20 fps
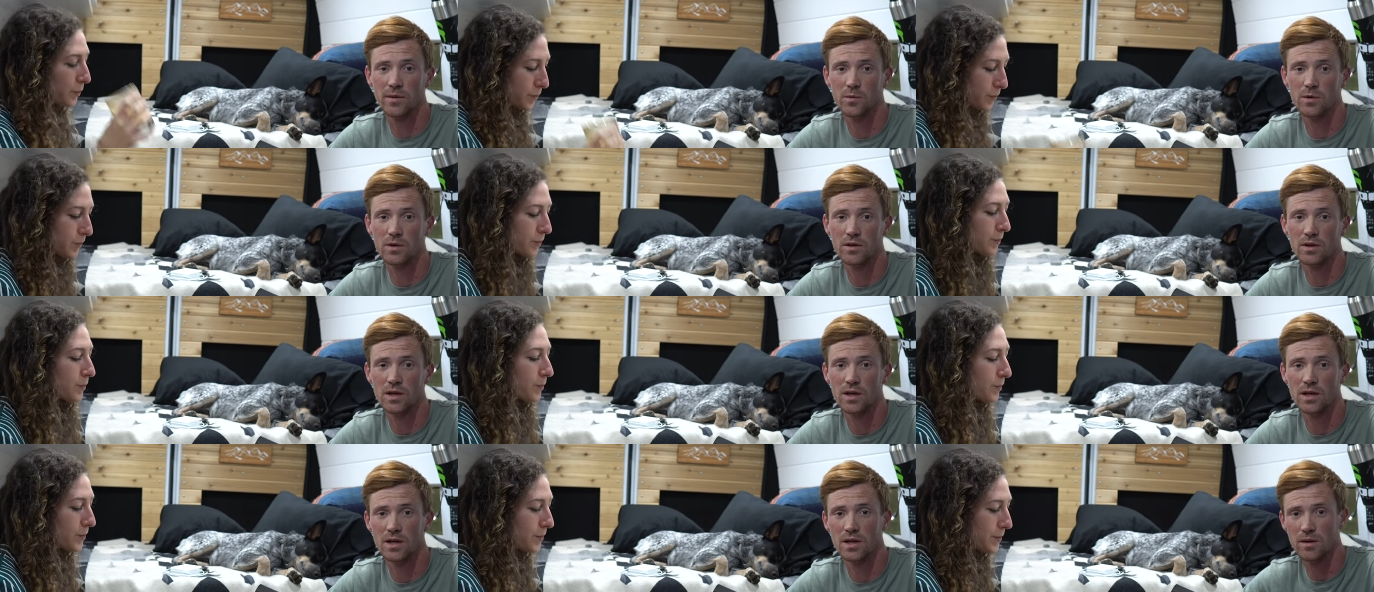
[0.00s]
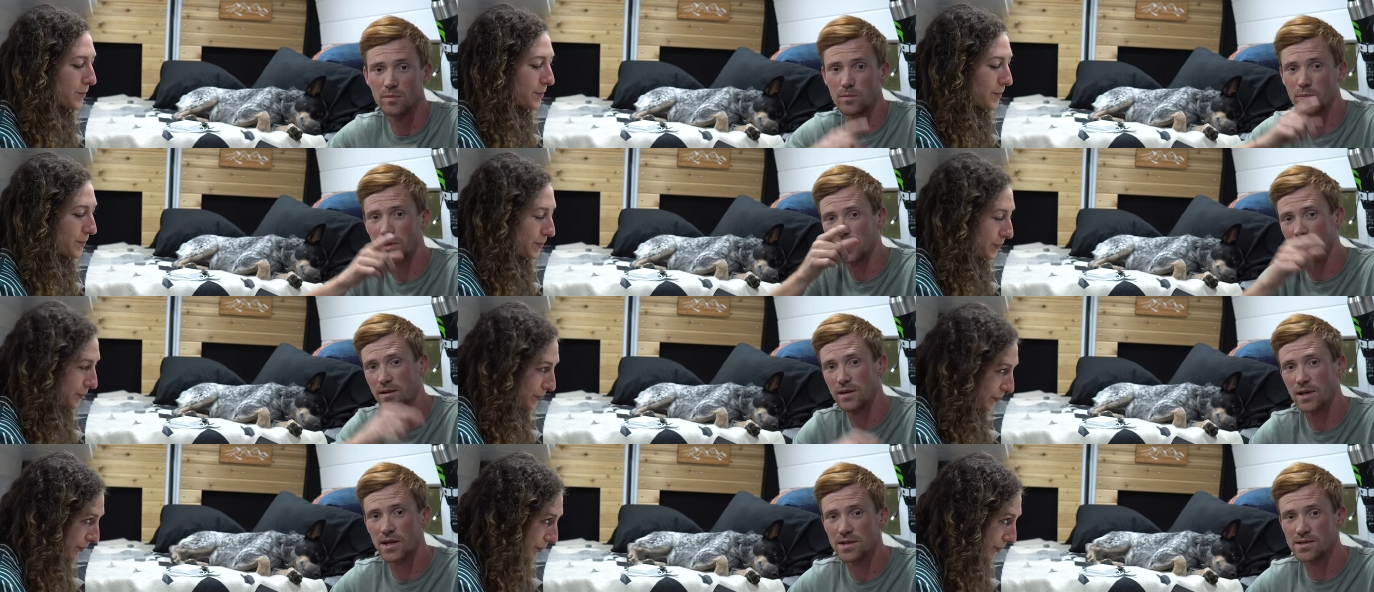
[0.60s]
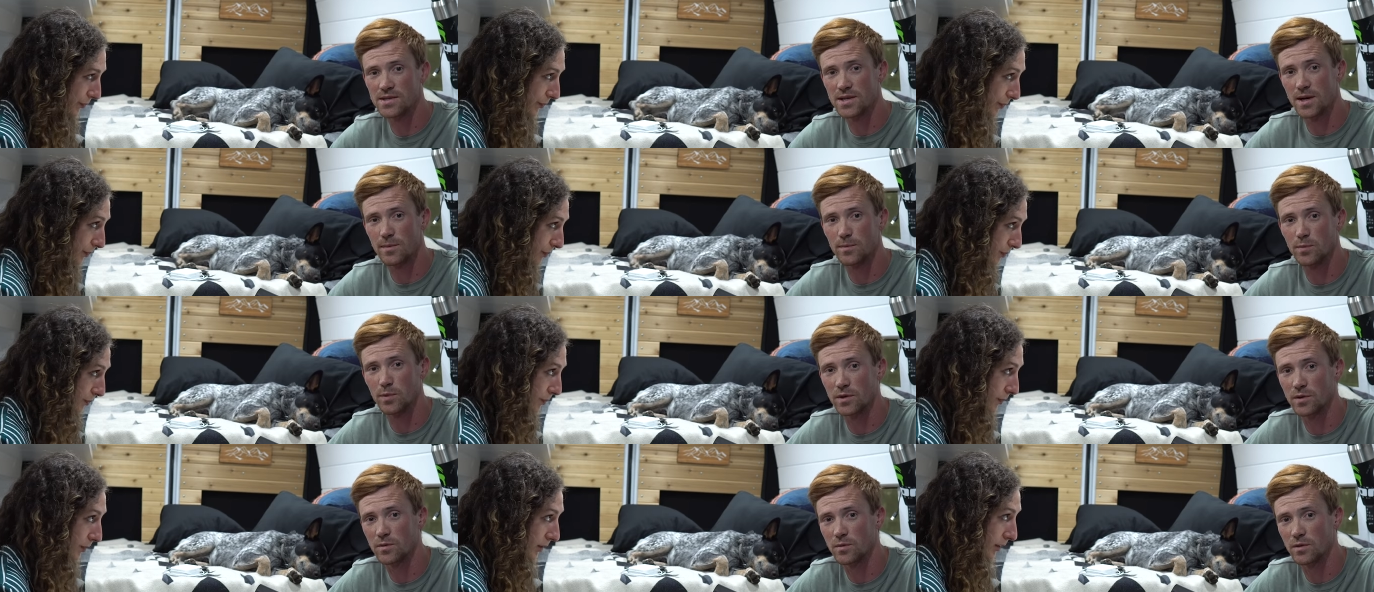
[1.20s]
Speaker 1: and we'll uh, pick you guys
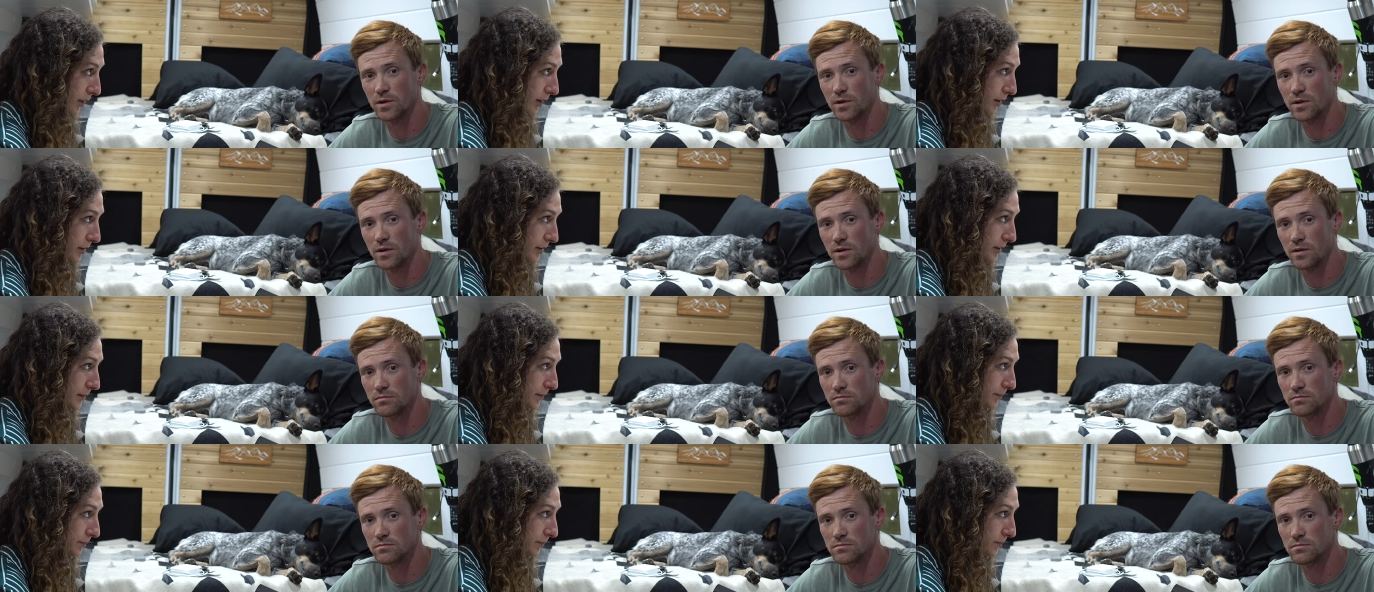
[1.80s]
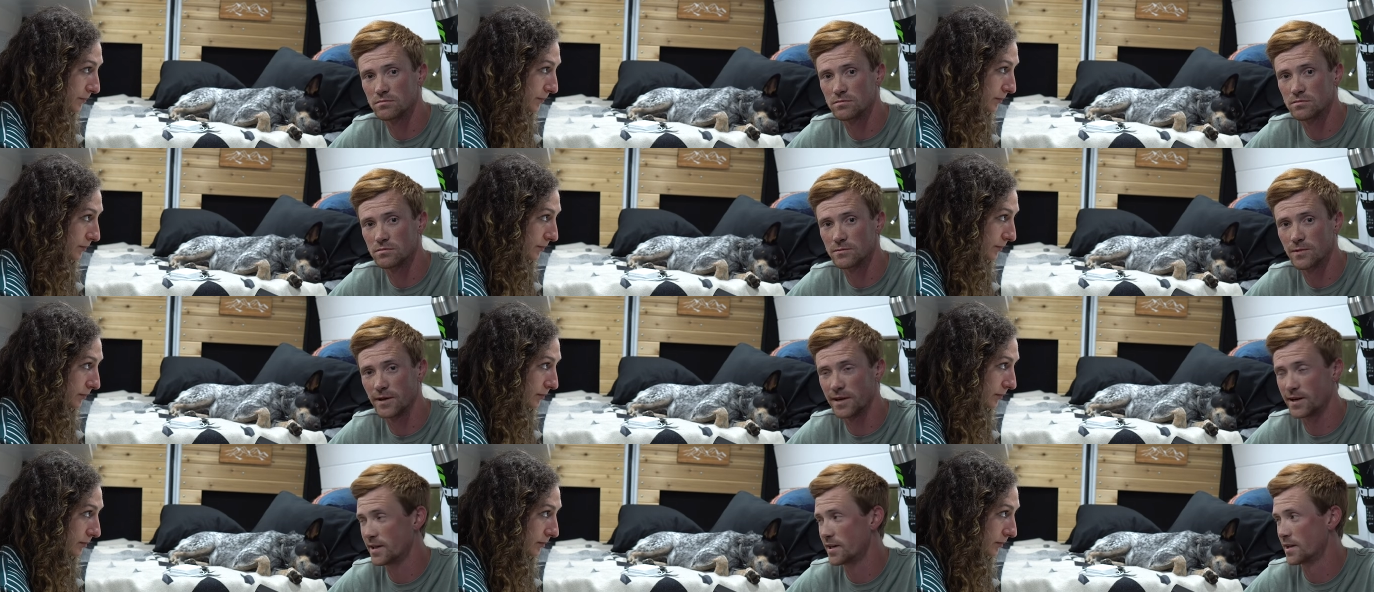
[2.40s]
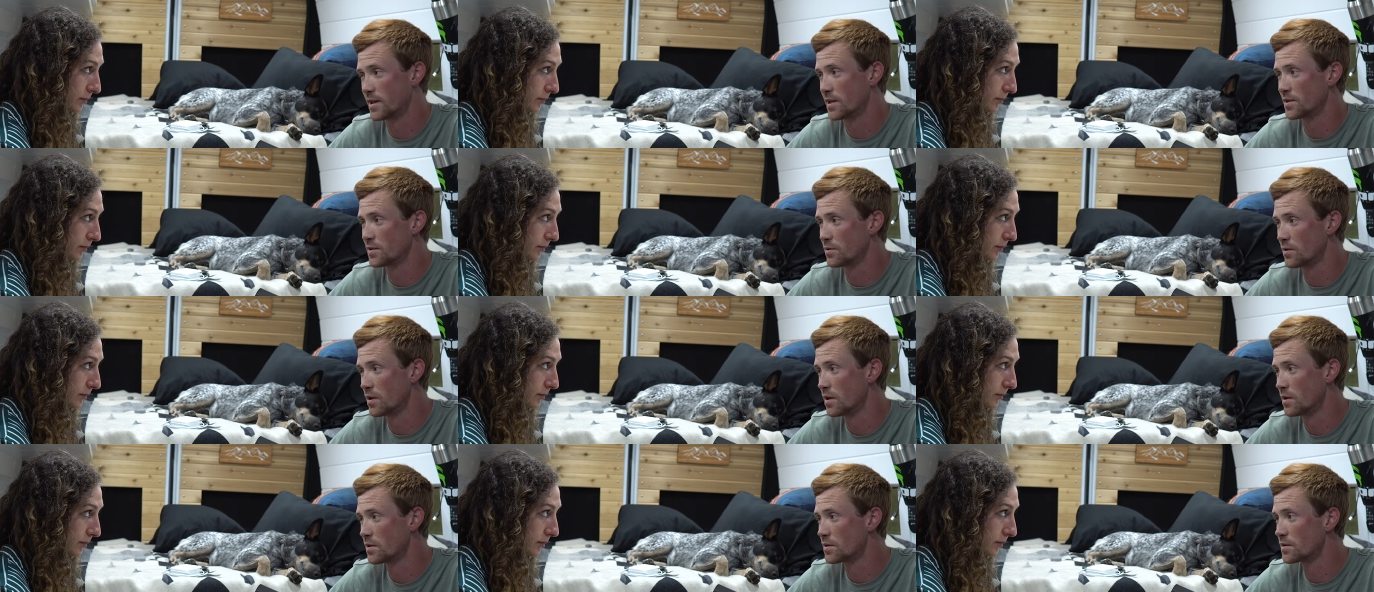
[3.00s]
up when we're ready to hit the
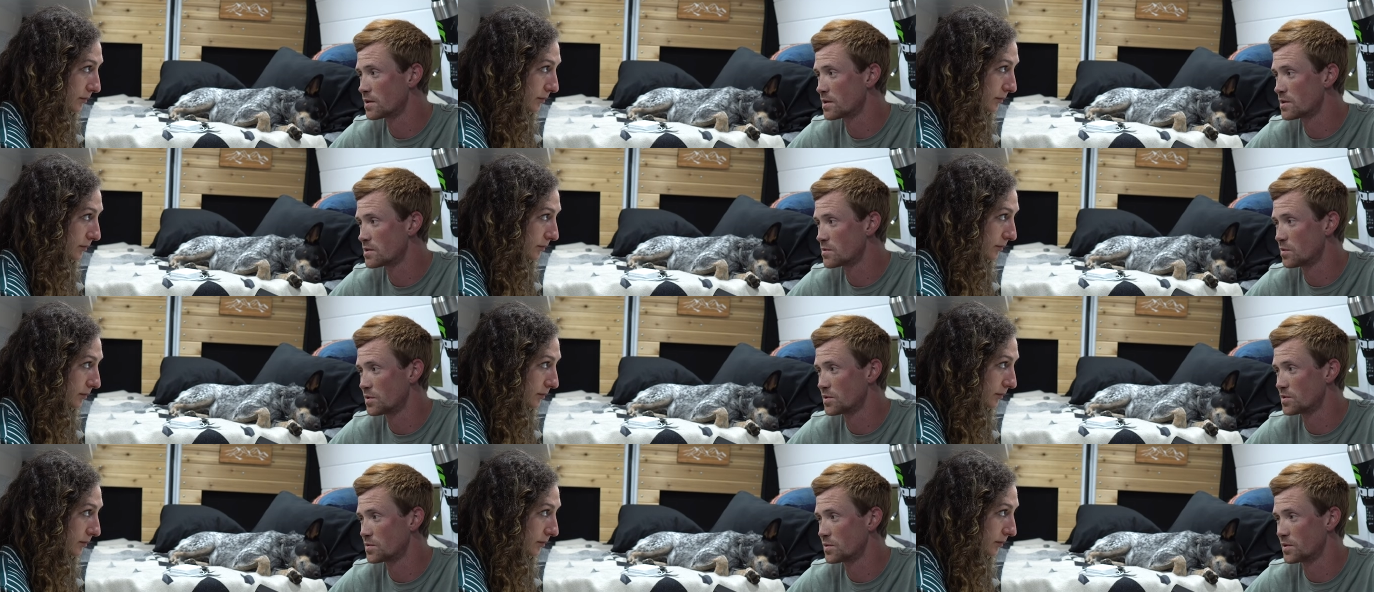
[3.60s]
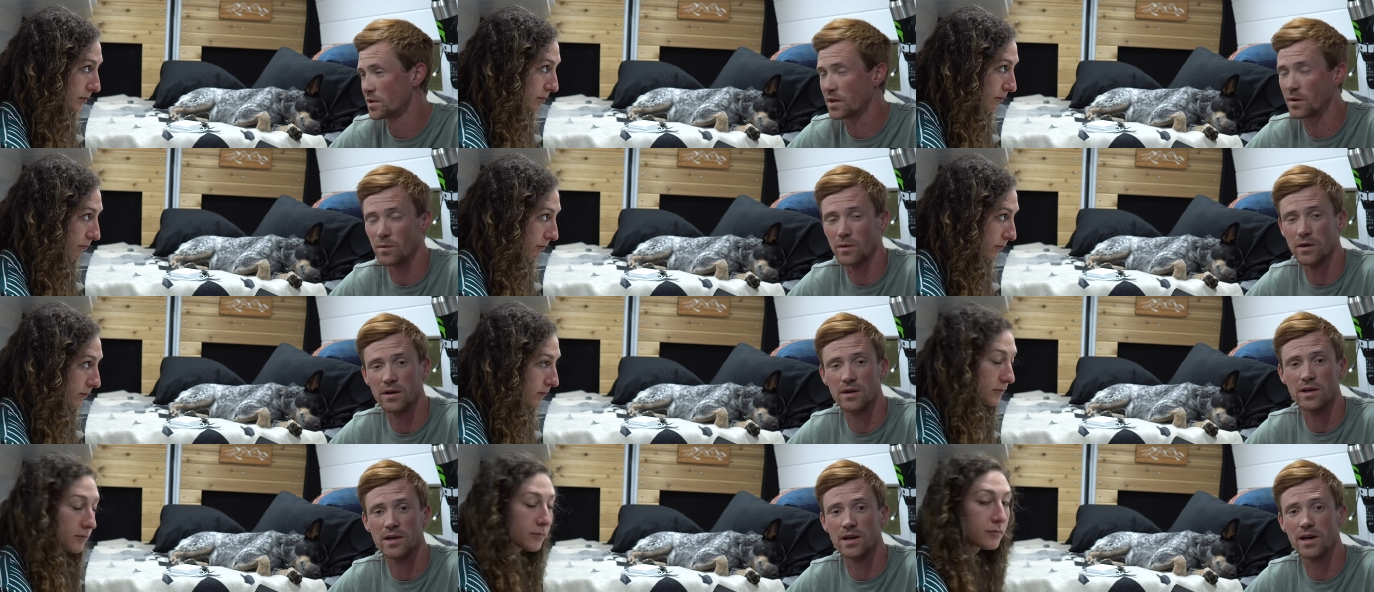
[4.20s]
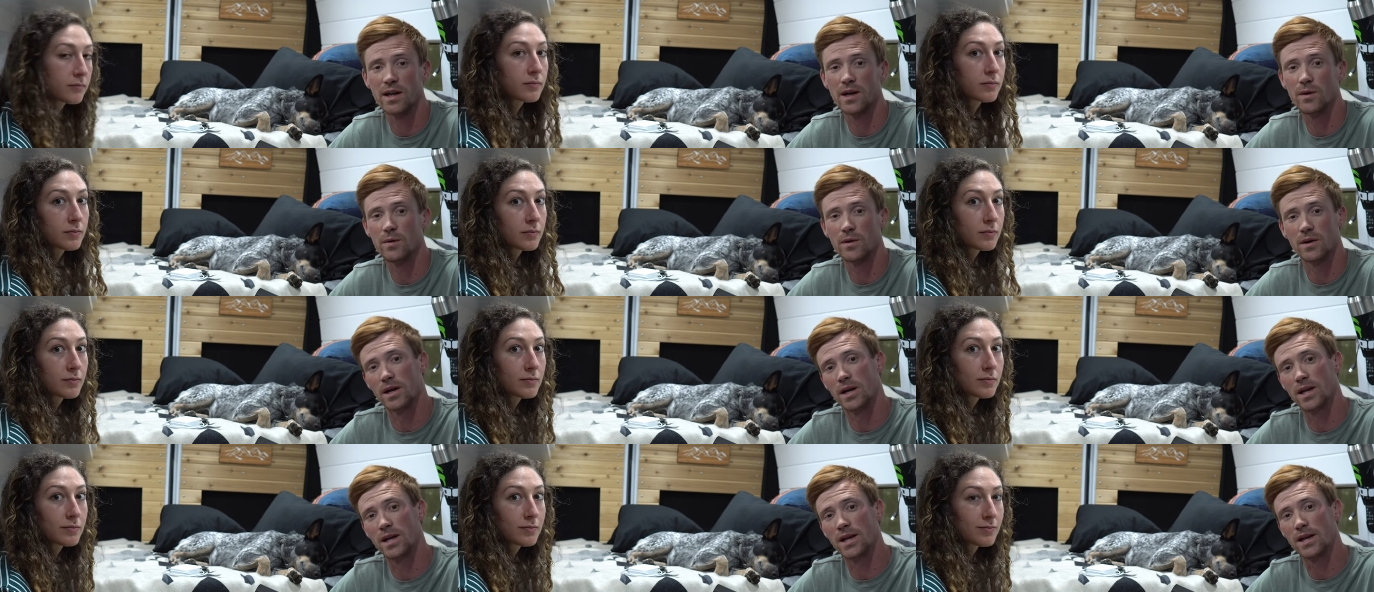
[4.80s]
road because once we're done working today,
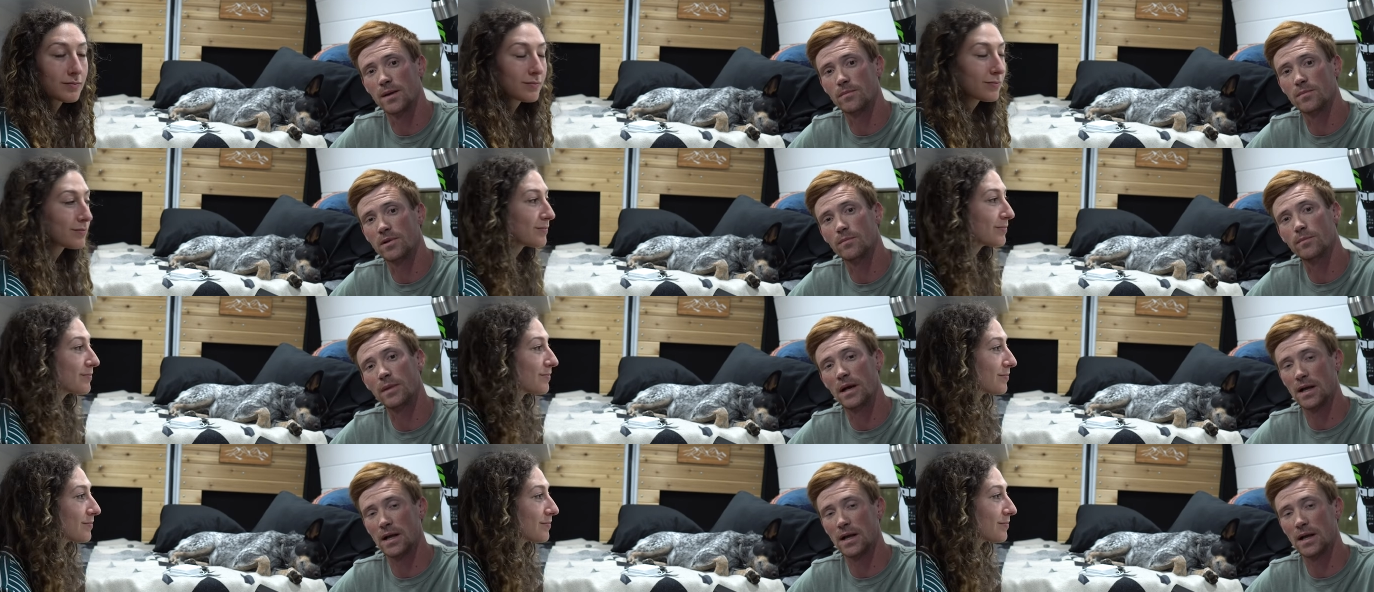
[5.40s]
we're going to head up to